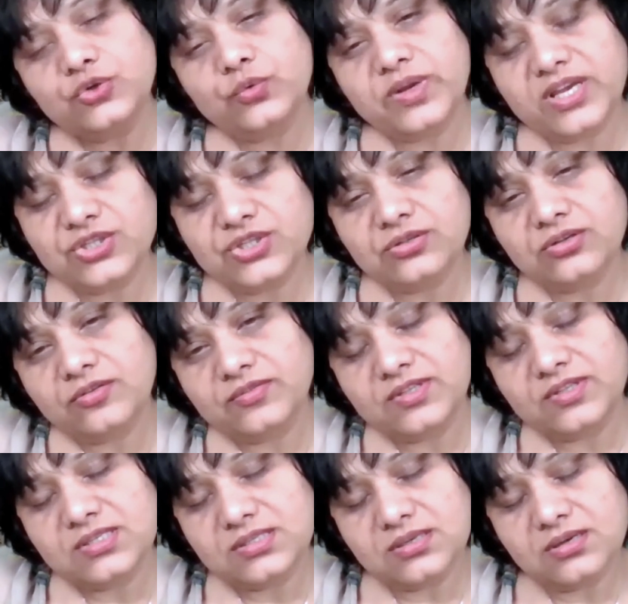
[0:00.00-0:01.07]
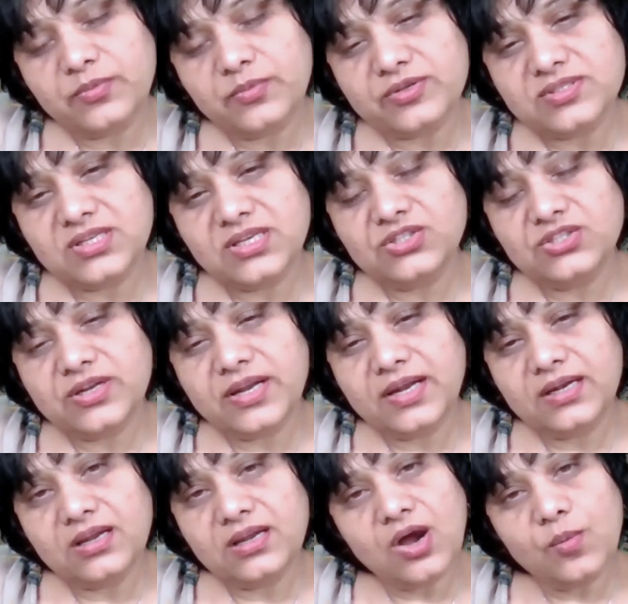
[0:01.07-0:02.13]
Duration of this procedure
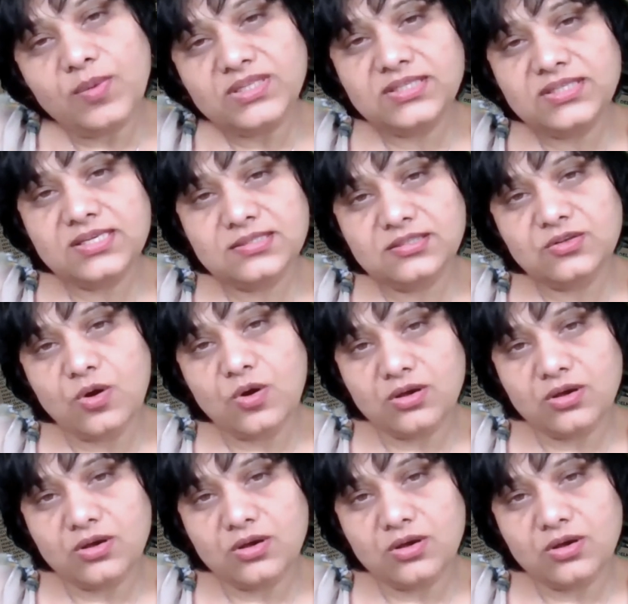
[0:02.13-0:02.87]
and how much does it